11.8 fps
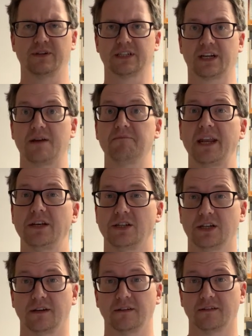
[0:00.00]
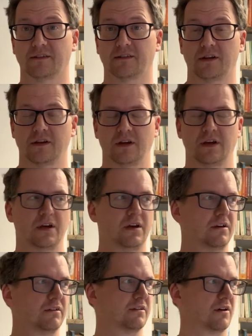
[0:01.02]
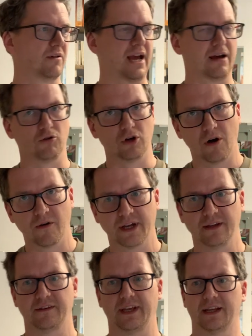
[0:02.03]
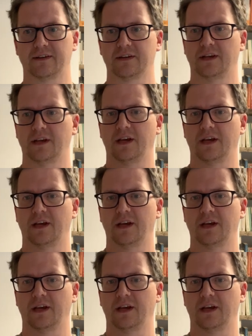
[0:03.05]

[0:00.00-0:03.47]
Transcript: its dimensions. So how long is it?